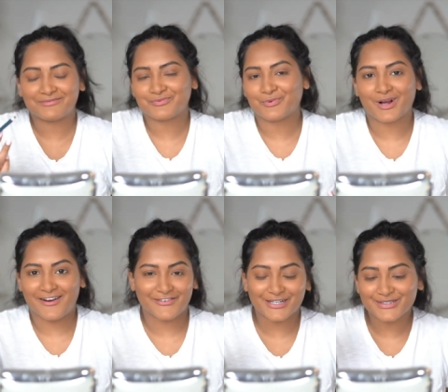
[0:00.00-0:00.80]

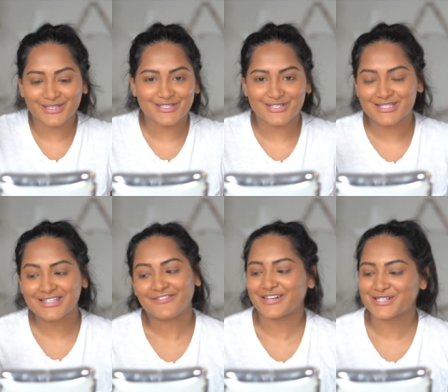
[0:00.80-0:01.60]
whatever, let's just
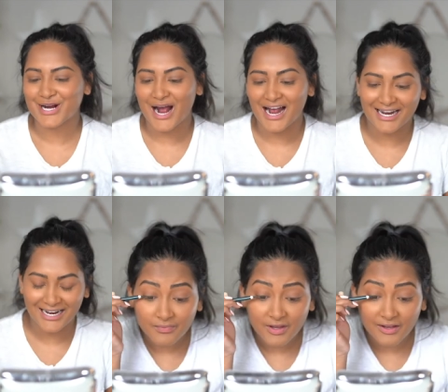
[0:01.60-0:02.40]
give it a try.
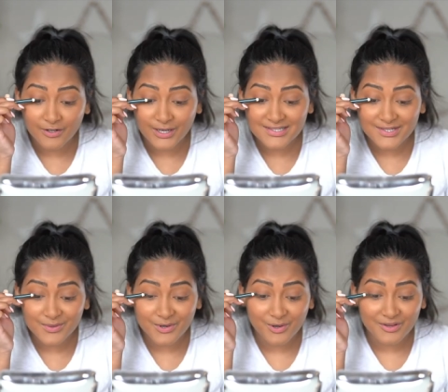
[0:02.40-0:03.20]
If you guys
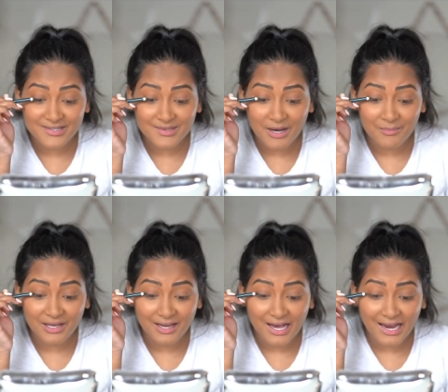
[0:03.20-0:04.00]
don't know this about
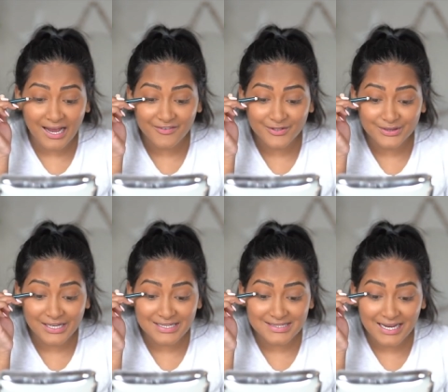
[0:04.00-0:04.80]
me, I have a
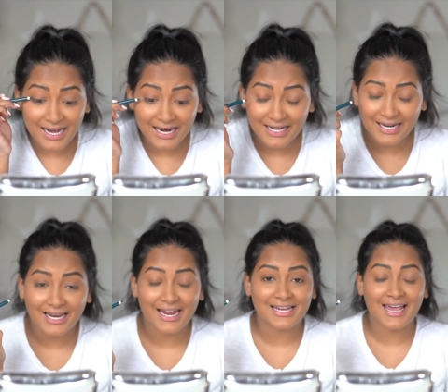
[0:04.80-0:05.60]
lazy eye,
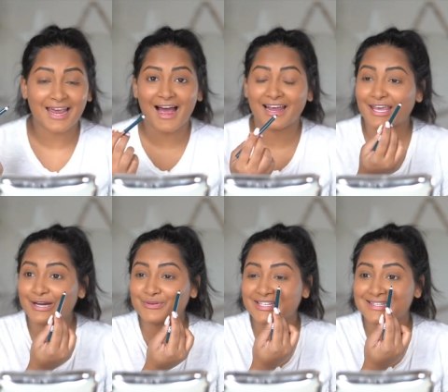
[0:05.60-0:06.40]
aka I
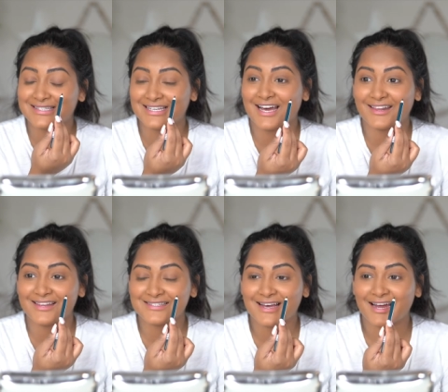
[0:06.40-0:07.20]
can't really see out of
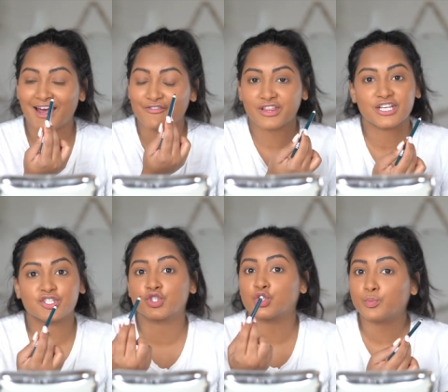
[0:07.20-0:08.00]
this eye. Everything's
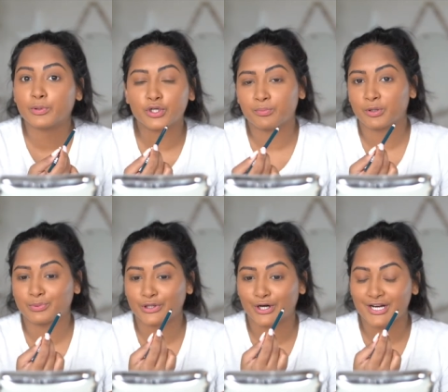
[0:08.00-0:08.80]
super duper
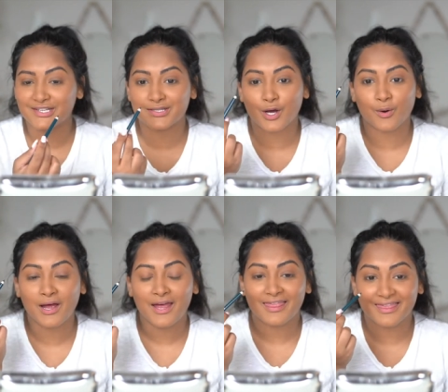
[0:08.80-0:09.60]
blurry, so
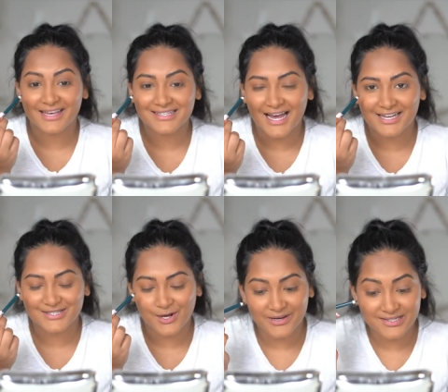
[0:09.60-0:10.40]
this eye is
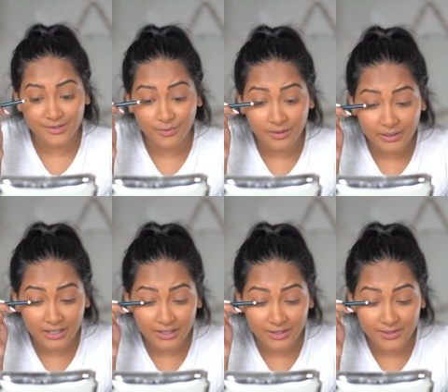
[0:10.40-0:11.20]
always the one
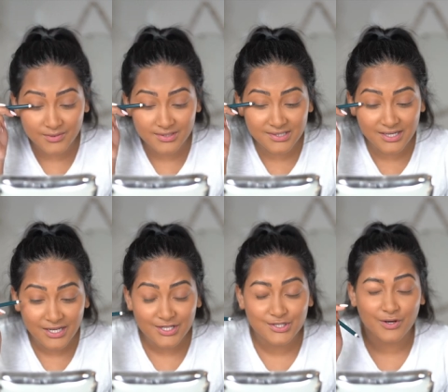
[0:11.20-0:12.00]
being used.
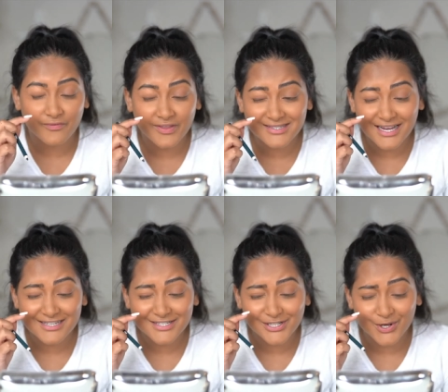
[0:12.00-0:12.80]
So if this eye
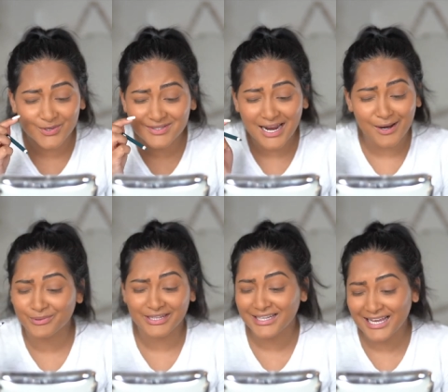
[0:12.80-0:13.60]
is closed, I
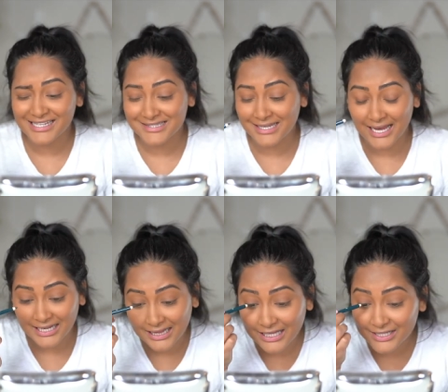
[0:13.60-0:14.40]
really can't see
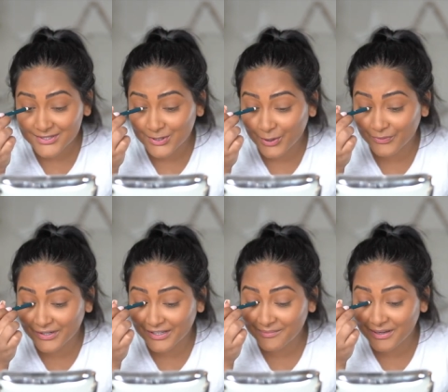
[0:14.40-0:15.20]
anything, so it
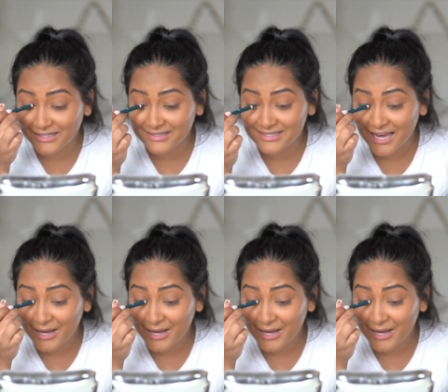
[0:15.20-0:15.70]
really makes